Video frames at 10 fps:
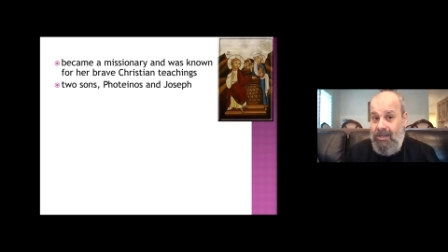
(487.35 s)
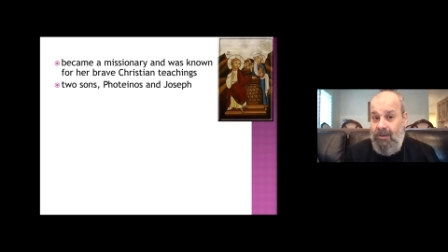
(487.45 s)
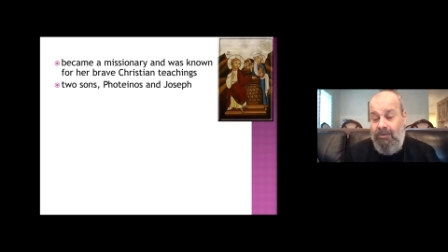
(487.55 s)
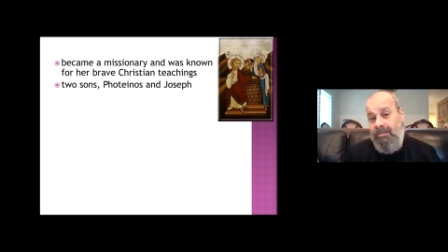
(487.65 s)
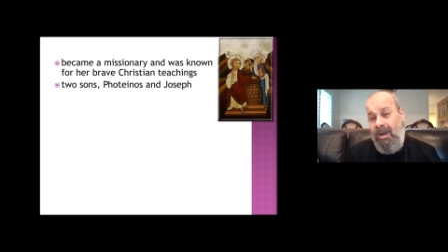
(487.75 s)

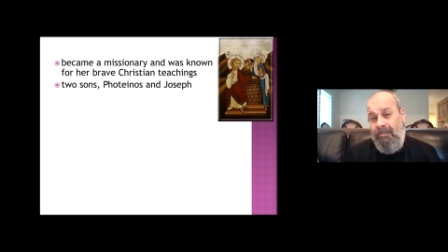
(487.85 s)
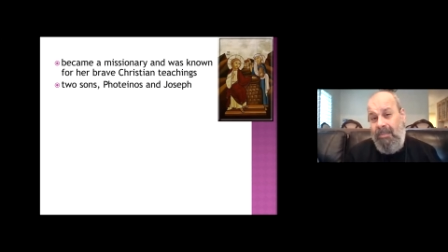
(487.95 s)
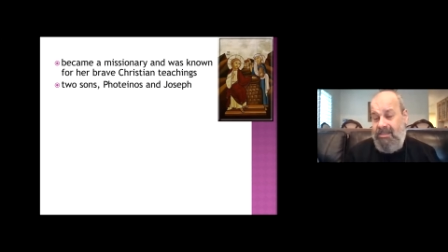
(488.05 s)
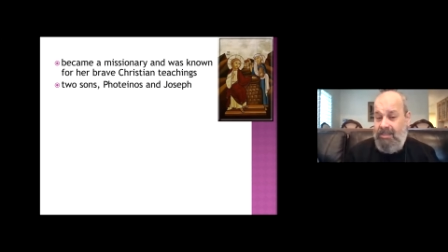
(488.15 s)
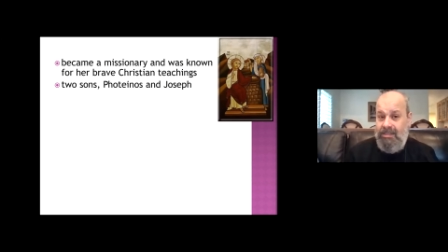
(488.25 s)
What about
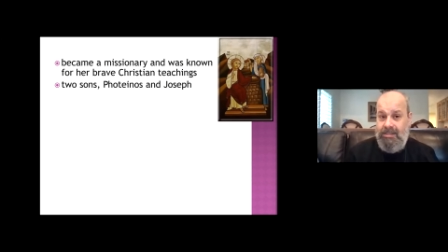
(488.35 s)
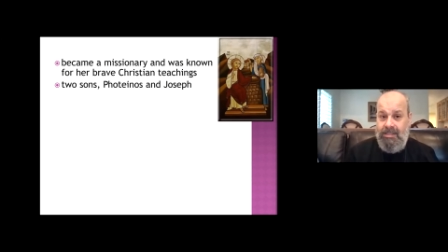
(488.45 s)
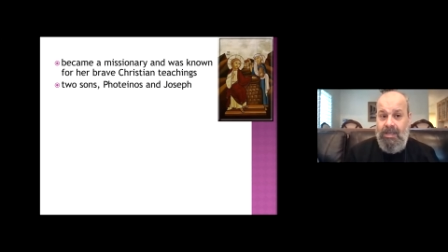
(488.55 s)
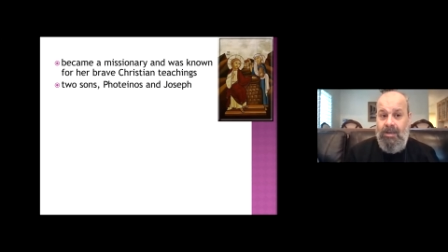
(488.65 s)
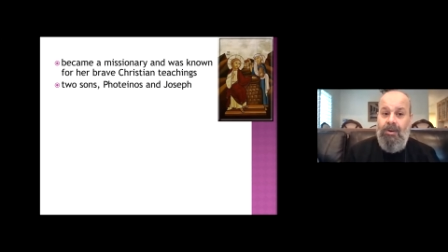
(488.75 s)
my sons?
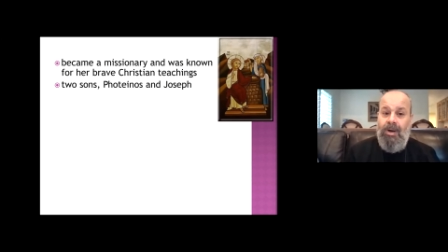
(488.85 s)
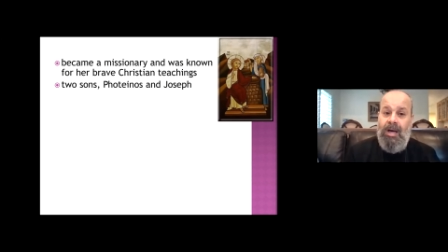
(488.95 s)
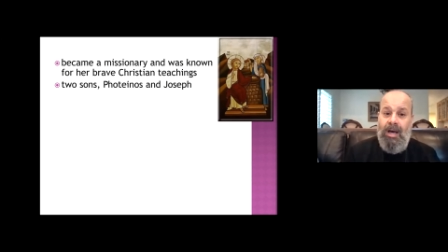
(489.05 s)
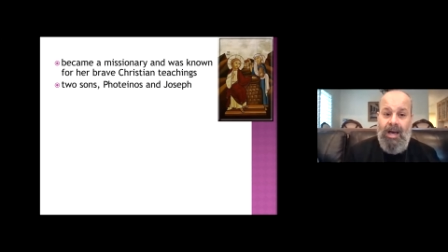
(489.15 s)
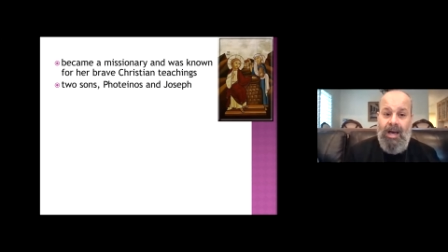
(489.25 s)

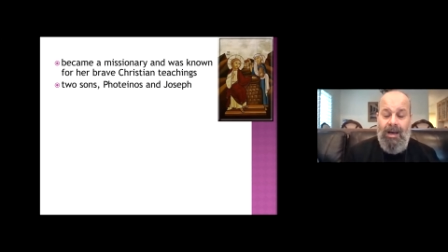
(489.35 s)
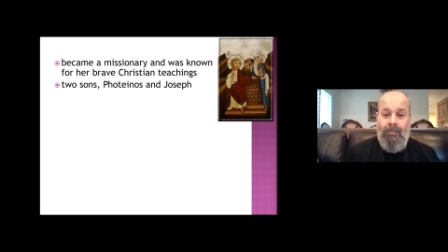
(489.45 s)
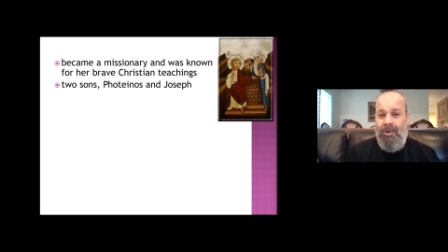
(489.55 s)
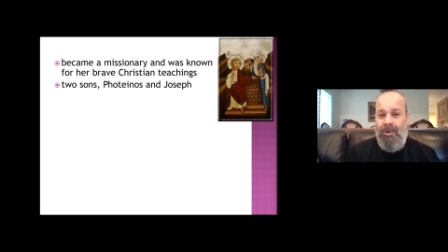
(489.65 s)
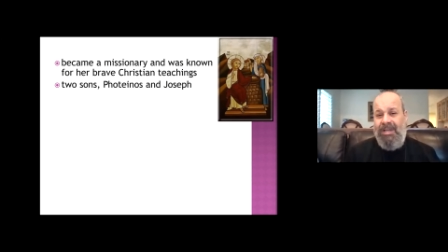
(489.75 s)
Uh,
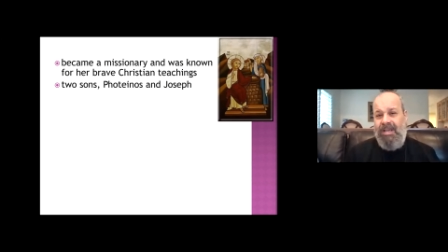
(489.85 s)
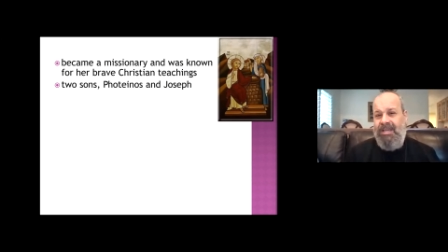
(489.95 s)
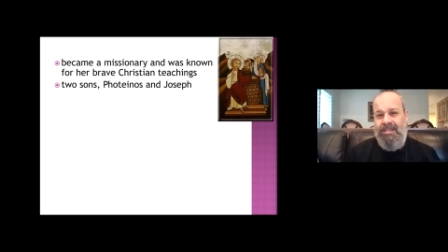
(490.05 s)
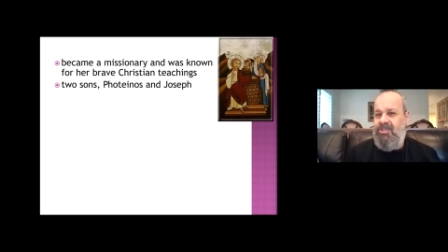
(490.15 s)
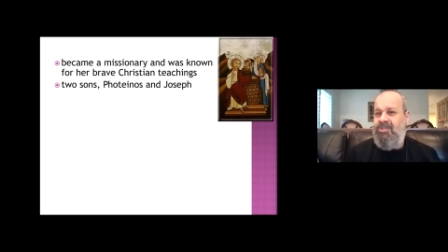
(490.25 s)
what kind of
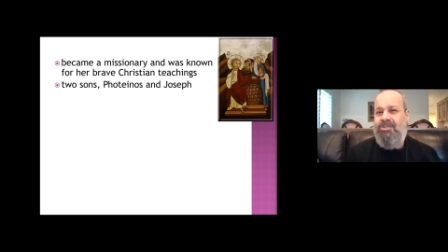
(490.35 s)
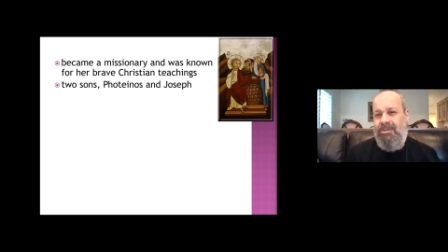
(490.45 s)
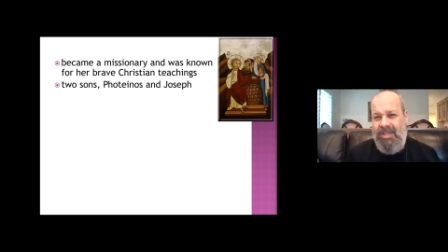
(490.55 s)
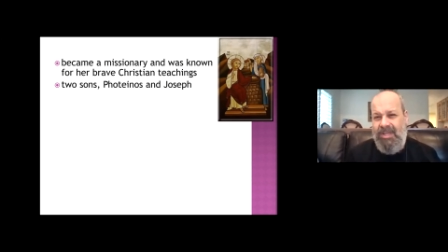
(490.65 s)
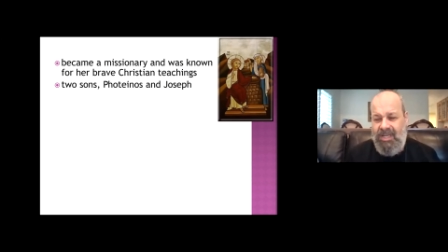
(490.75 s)
conditions
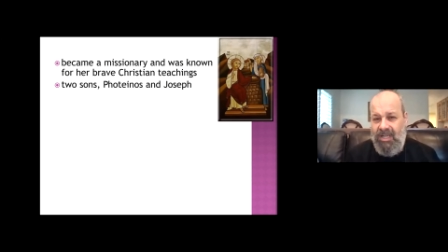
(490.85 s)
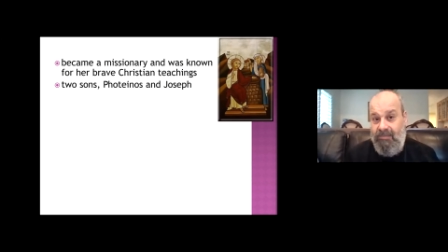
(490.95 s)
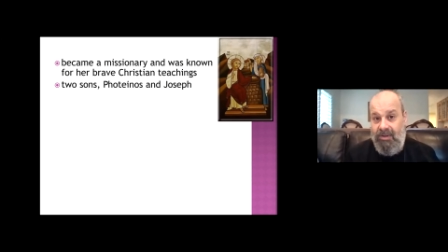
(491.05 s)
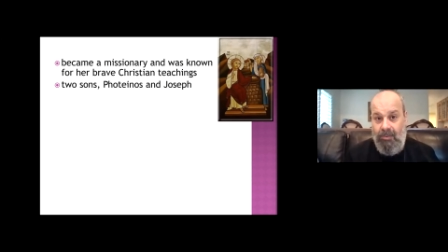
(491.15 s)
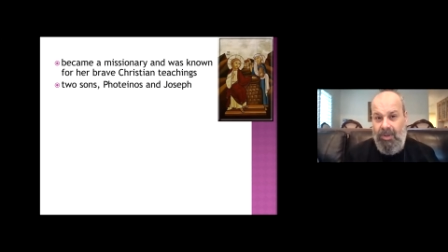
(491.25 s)
are they going to
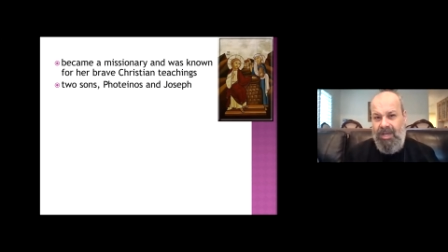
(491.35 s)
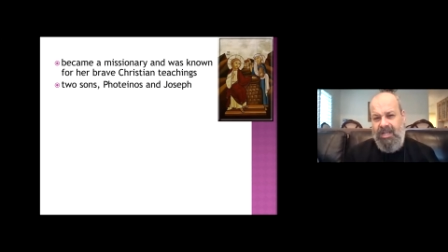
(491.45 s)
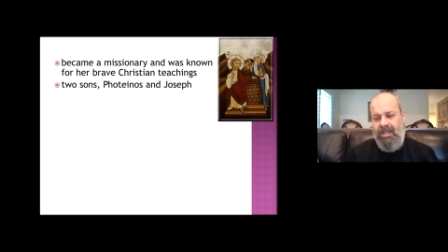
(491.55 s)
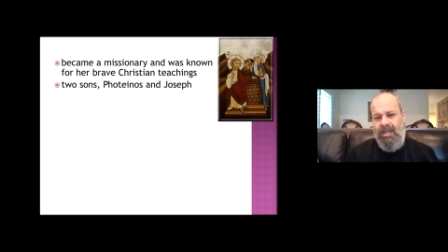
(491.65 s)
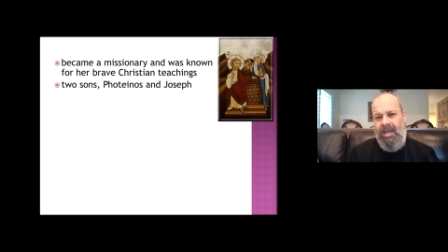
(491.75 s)
live in? What kind
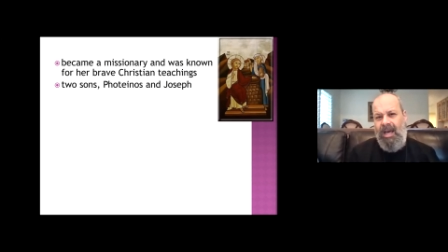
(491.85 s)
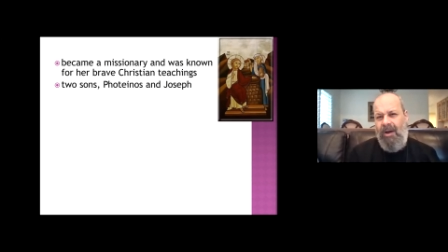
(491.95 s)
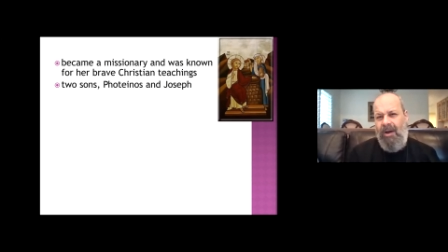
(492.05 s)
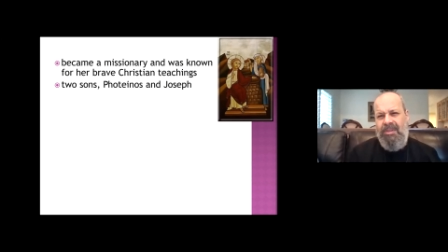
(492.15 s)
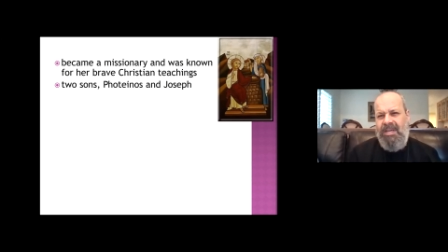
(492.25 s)
of
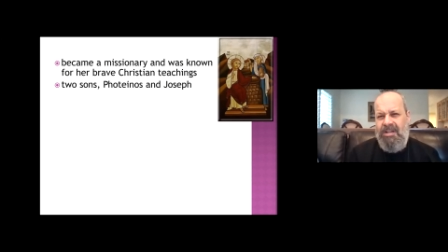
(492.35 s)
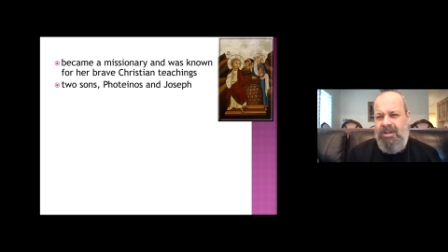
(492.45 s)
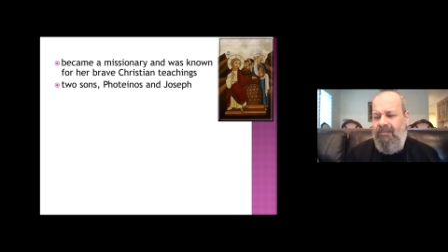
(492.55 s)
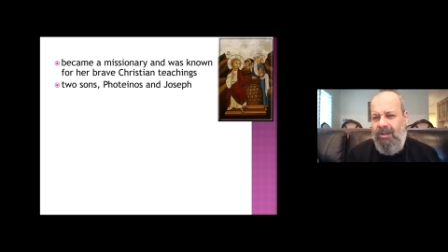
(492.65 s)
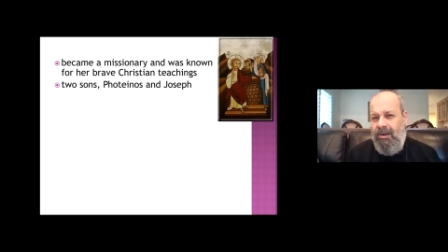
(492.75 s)
how are they going to
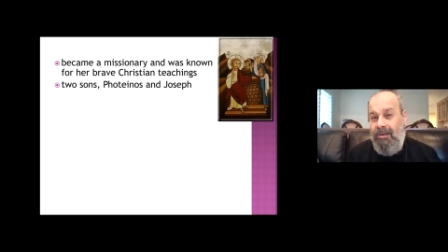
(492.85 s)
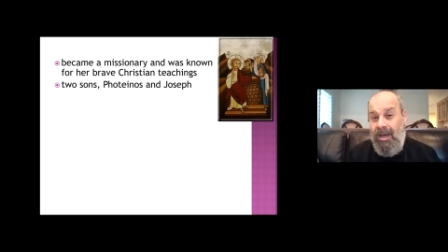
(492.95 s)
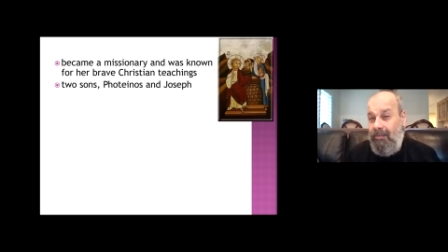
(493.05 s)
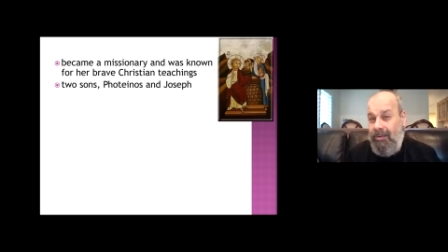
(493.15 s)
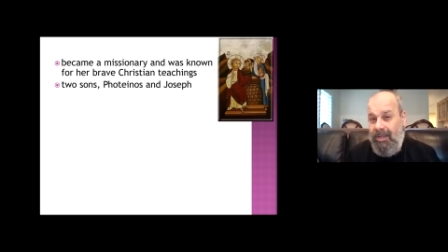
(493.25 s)
travel
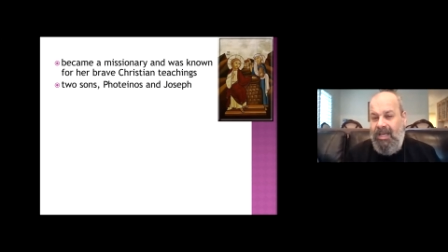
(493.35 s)
around?